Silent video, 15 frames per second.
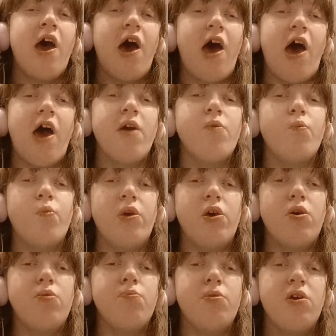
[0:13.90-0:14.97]
I
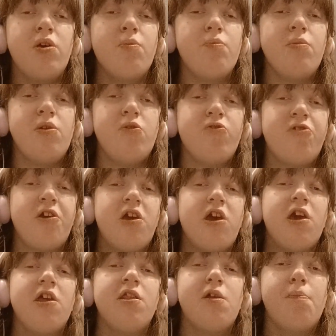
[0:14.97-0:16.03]
will put music
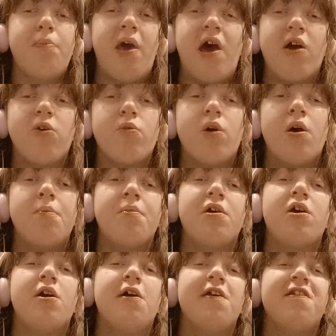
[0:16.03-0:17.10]
in the background
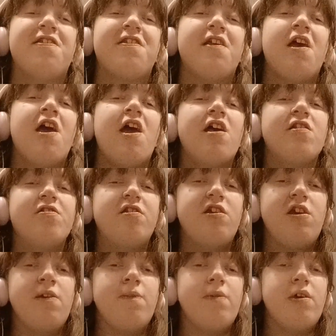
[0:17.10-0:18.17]
because
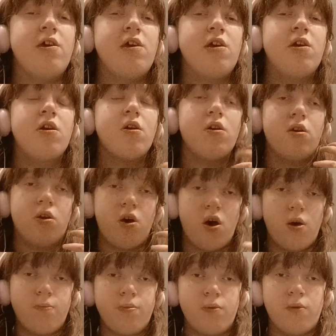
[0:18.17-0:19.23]
TV,
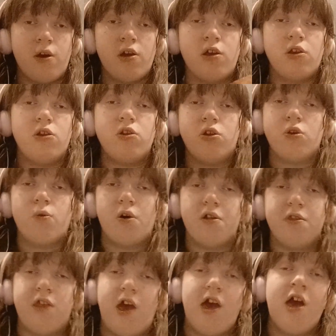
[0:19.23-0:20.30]
copyright, you don't
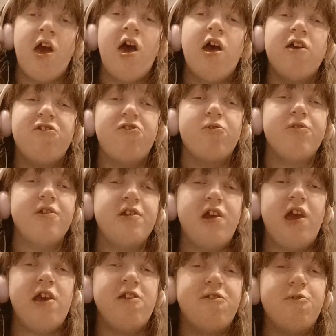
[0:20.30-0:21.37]
want that. So
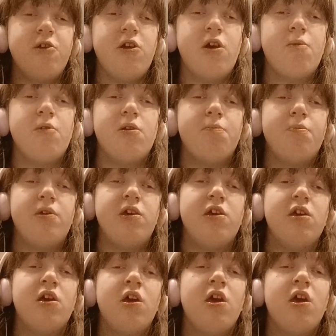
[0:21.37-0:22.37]
today's video I'm going to be,